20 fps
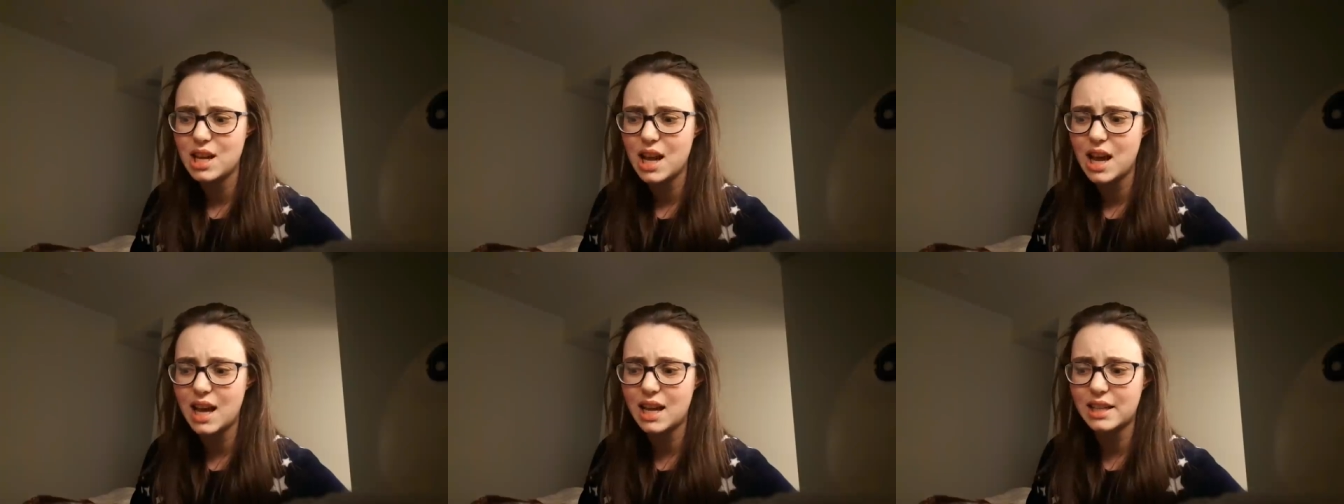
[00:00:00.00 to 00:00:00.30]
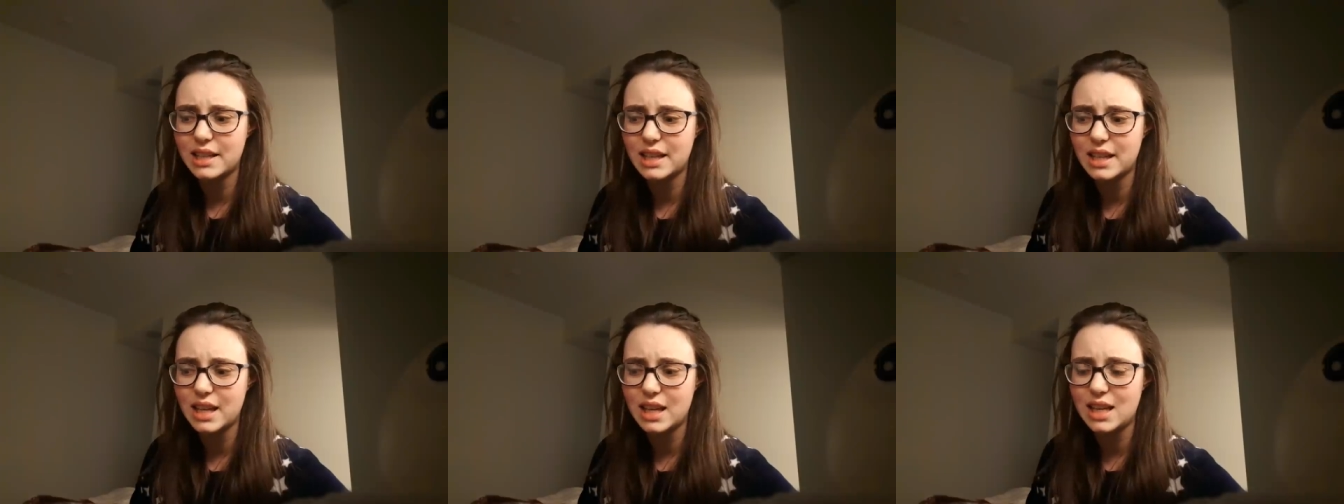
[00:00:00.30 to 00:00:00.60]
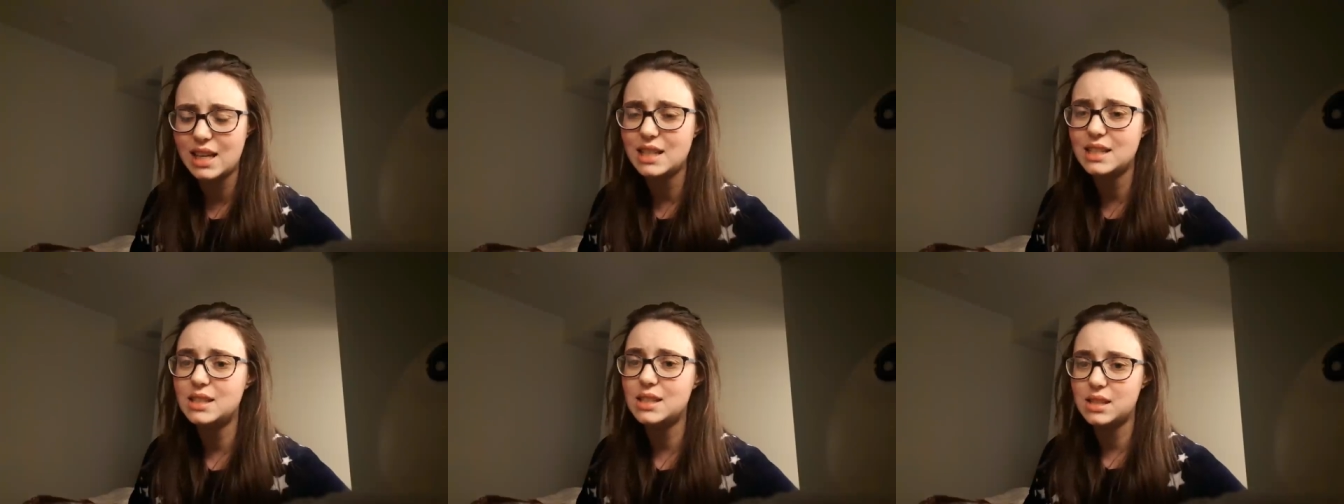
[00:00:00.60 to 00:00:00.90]
and
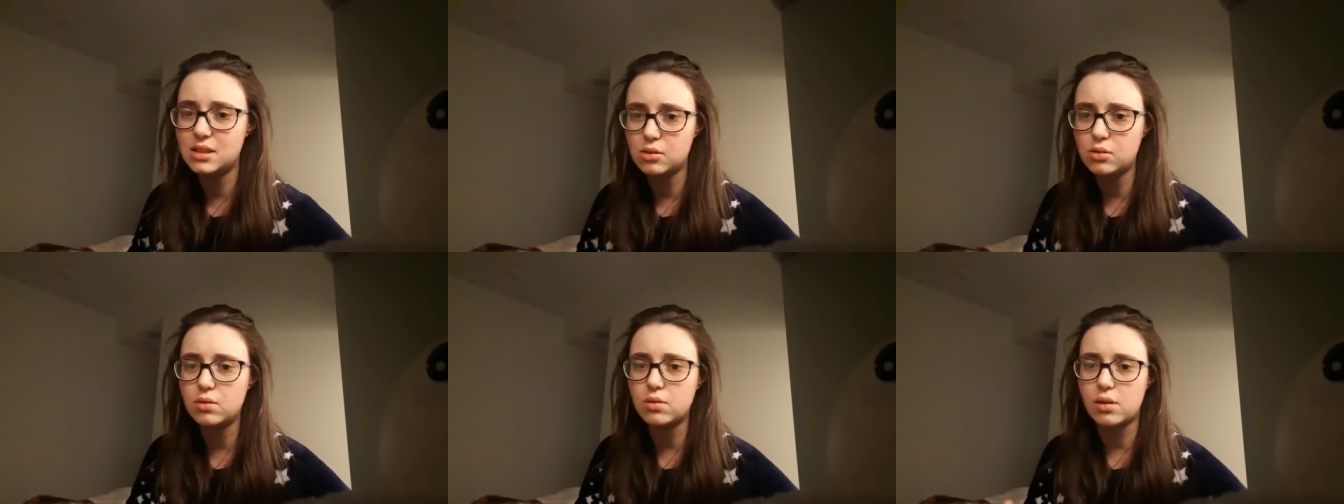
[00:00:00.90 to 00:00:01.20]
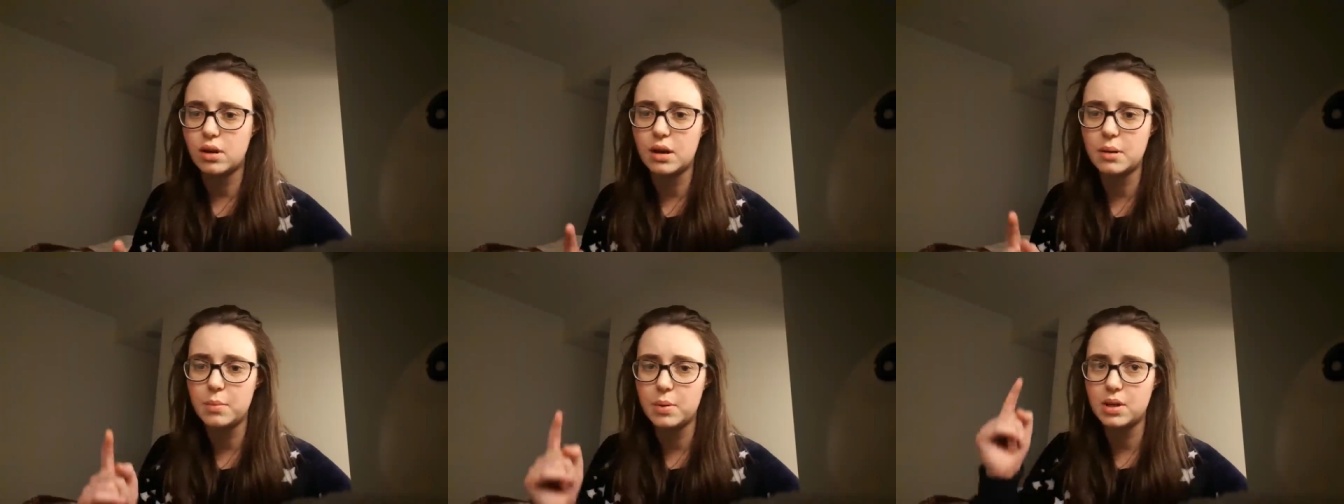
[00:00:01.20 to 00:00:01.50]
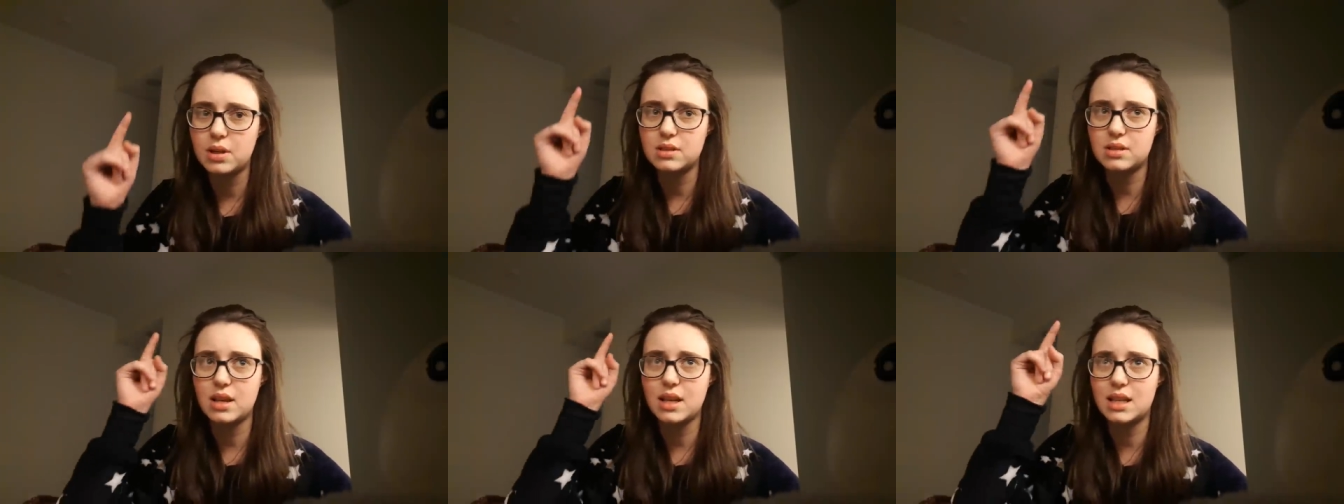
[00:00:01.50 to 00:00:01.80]
he saw it
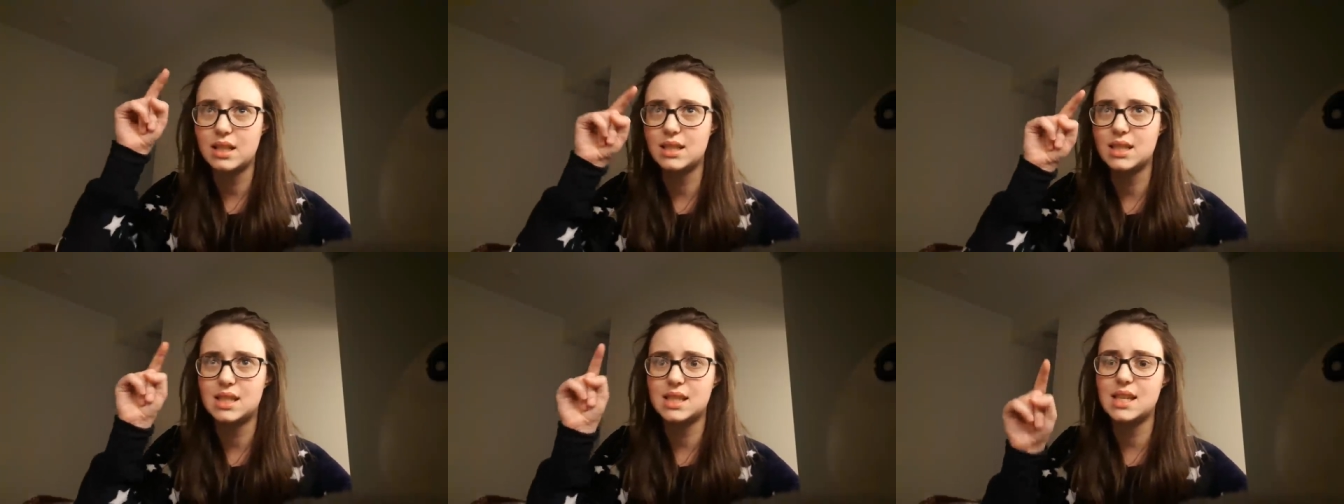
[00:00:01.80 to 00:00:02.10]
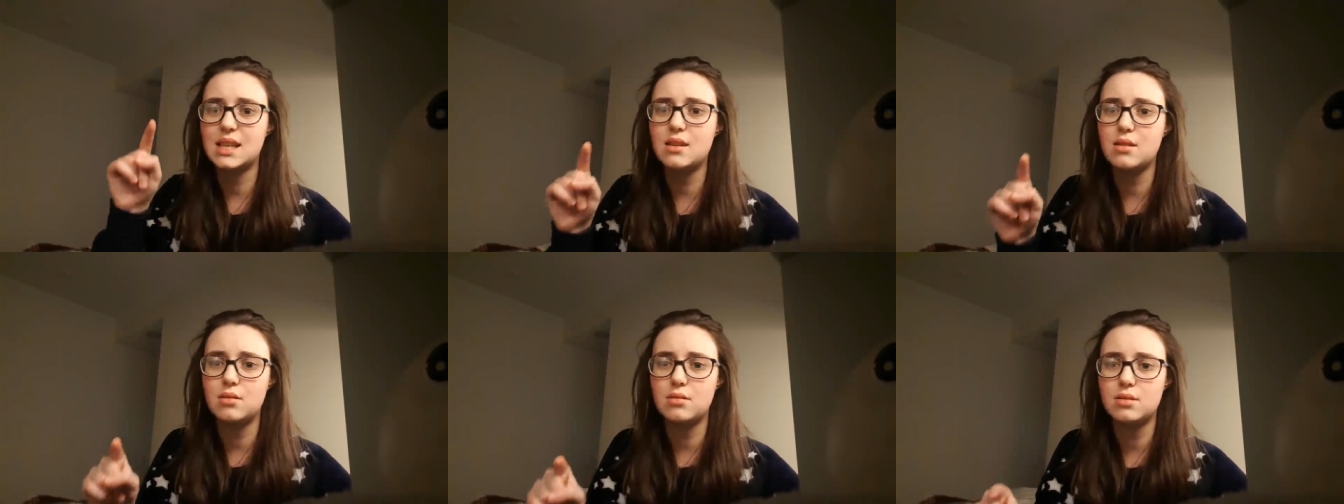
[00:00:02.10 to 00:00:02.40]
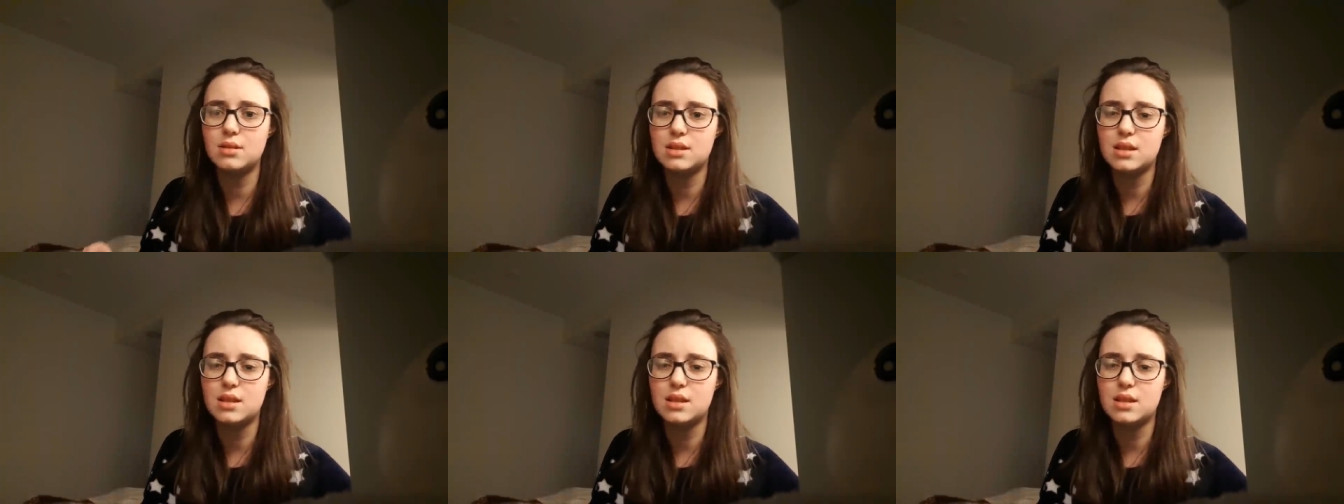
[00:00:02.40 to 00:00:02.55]
because I can see who's